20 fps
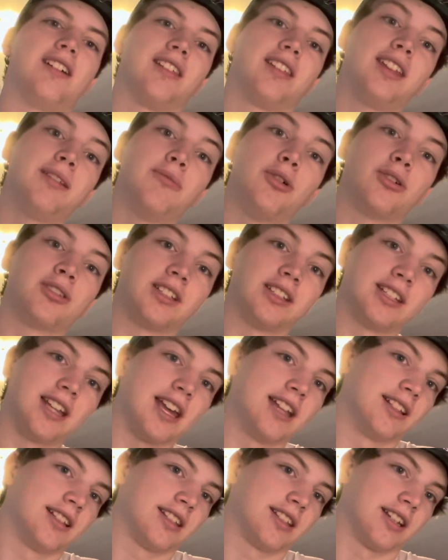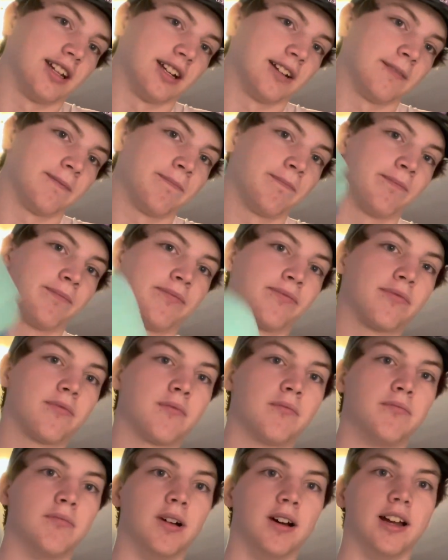most intense thing,
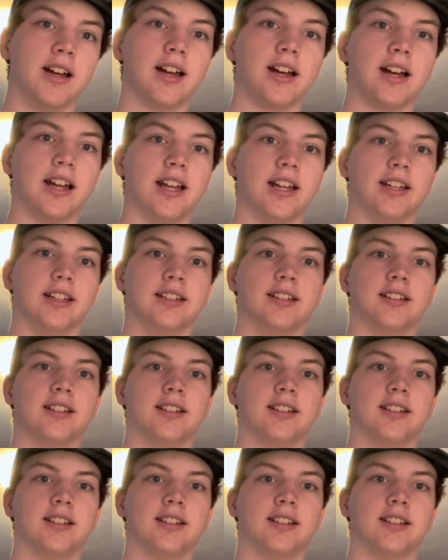but I